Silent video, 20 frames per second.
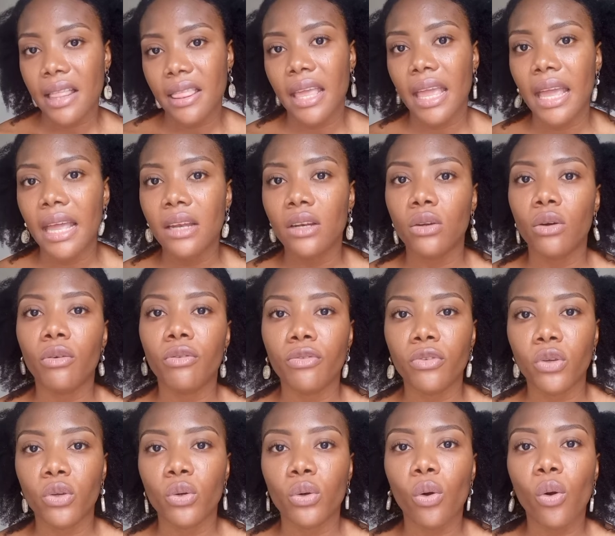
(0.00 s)
at the end of
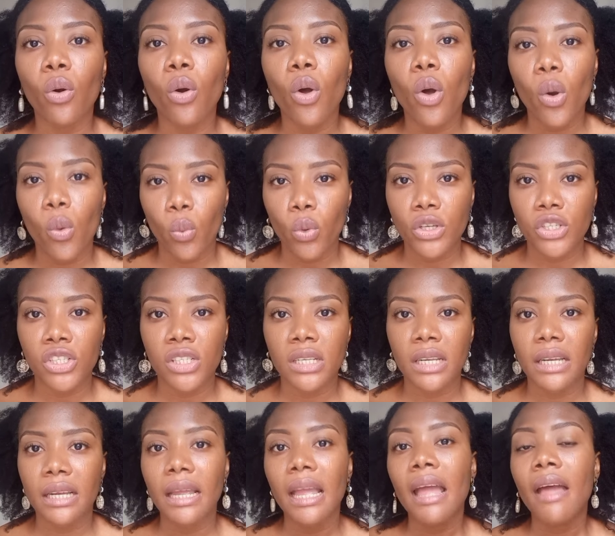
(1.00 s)
your wash
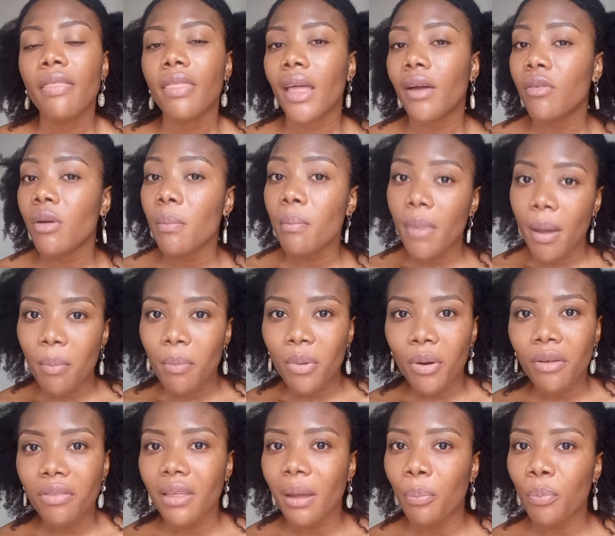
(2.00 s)
day. Now,
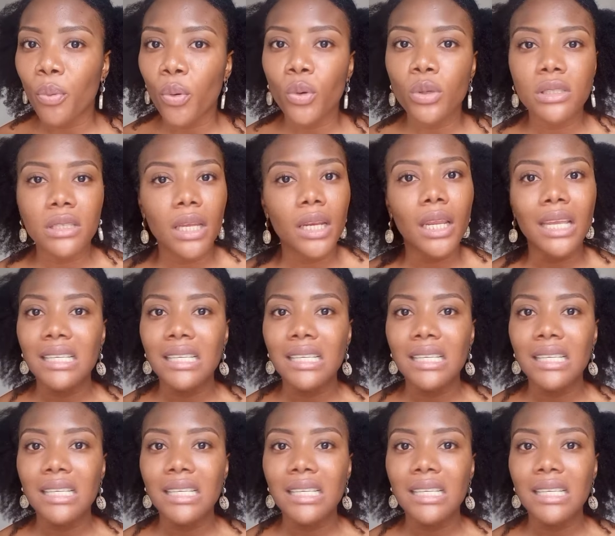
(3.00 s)
remember that protein